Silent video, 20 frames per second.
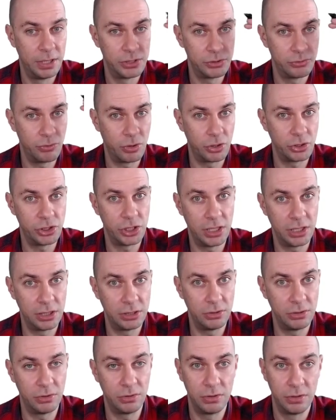So what you're going to
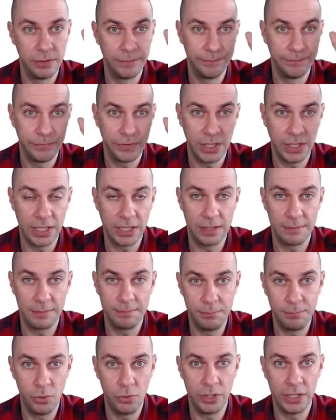do, you're going to
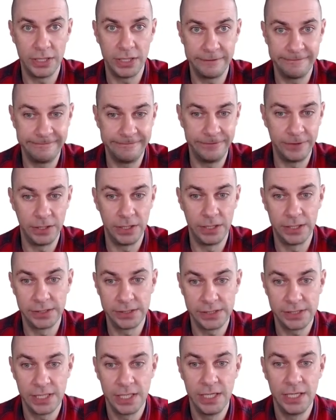put it
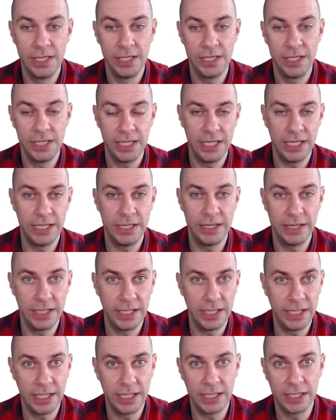first in
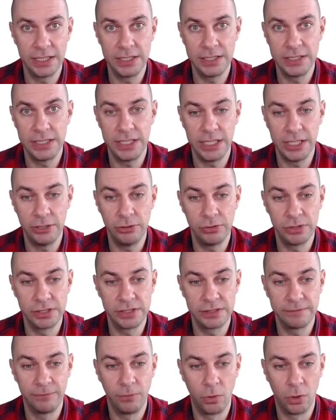the
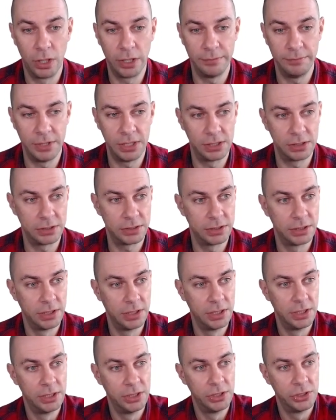continuous formula.
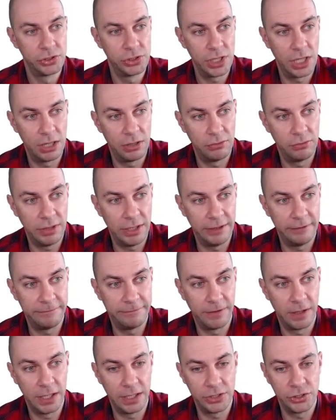So if
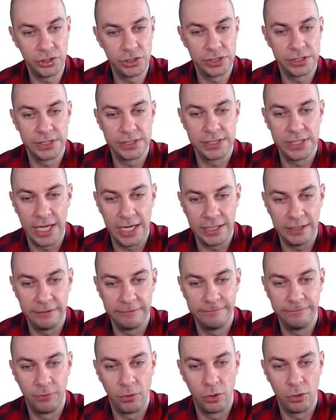I just say the
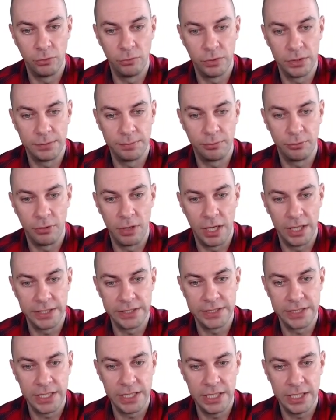forward
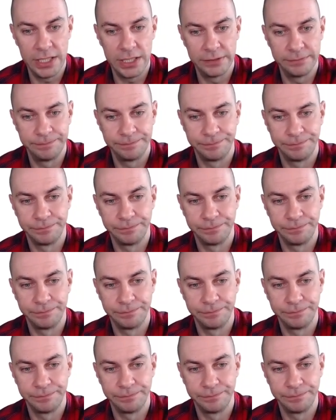price here